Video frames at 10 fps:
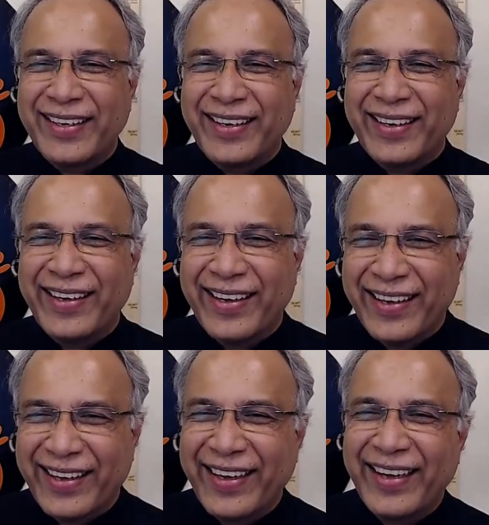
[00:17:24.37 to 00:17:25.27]
Yes.
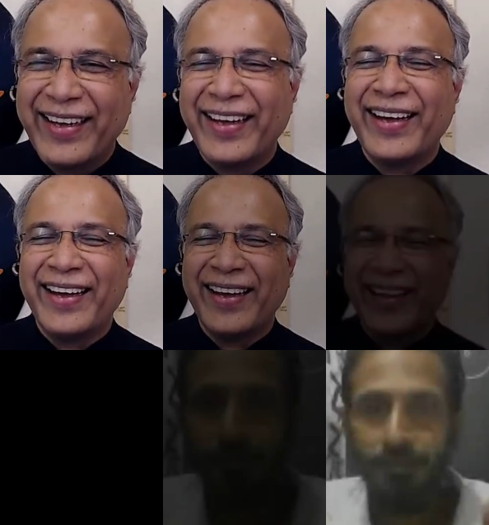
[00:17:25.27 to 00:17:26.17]
So
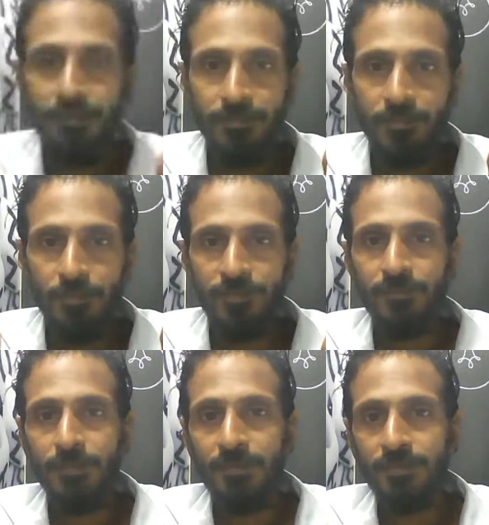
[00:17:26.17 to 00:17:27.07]
this was the
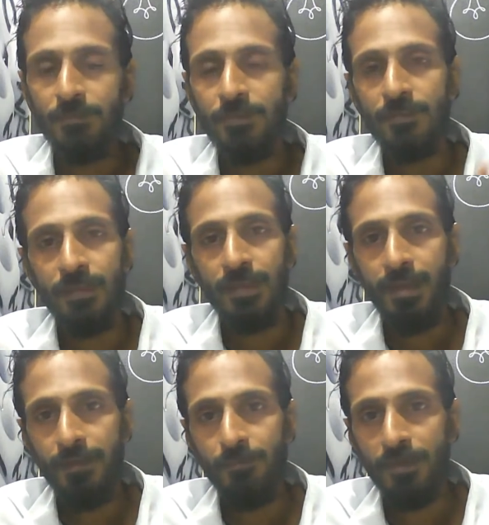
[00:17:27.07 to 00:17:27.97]
person, because they
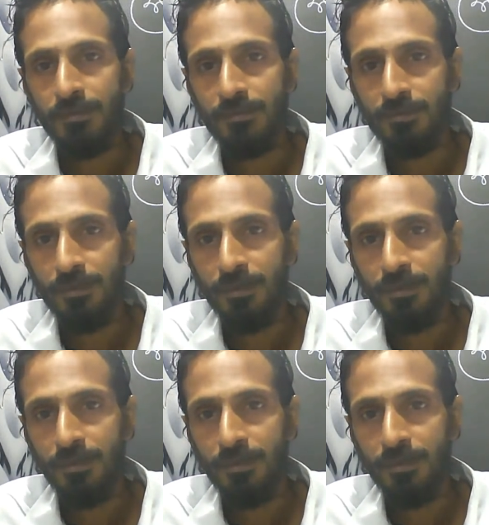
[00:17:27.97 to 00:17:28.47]
had one